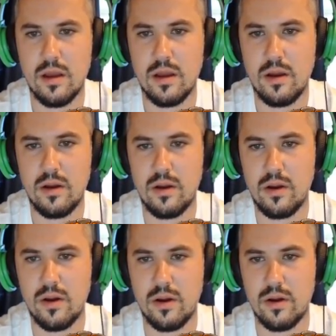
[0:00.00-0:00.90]

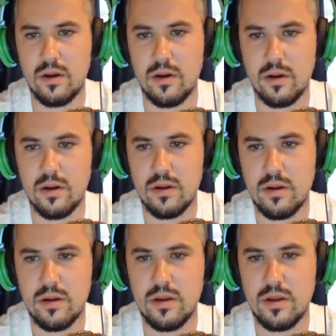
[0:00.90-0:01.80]
Oh,
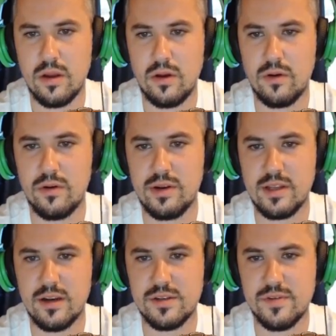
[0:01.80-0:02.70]
one hundred
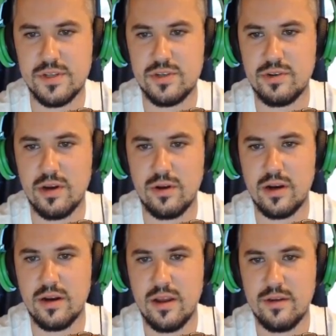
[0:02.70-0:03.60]
dollars for a
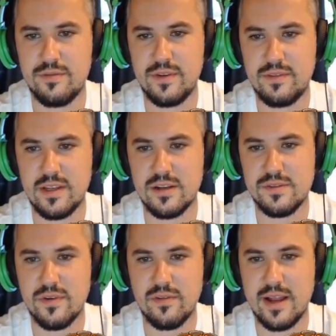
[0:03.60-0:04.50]
stroller. fifty dollars
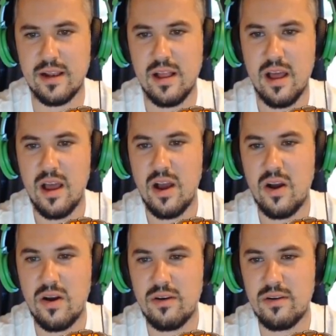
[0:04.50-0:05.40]
for a rattle.
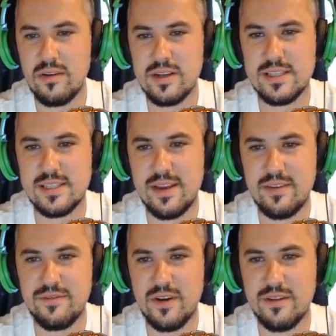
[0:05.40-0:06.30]
one hundred
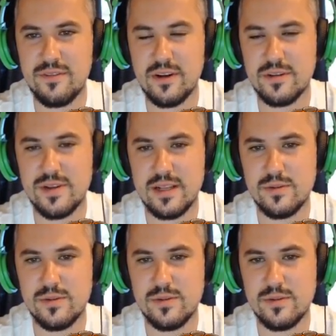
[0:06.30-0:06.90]
seventy-five dollars for those rattles.